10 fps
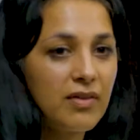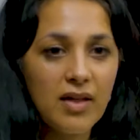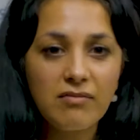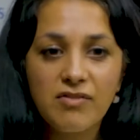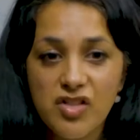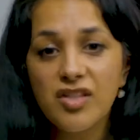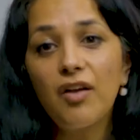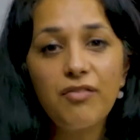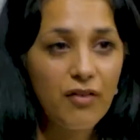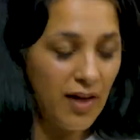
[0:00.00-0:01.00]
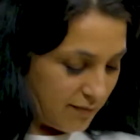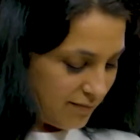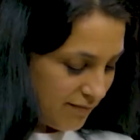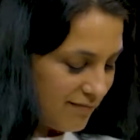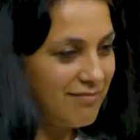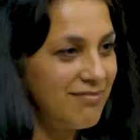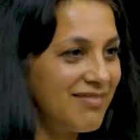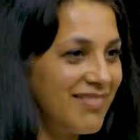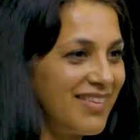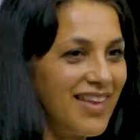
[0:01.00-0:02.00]
and just go for it.
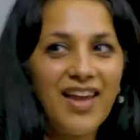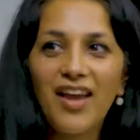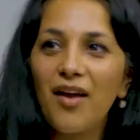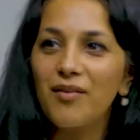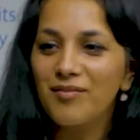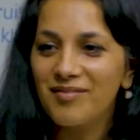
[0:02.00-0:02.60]
There you go.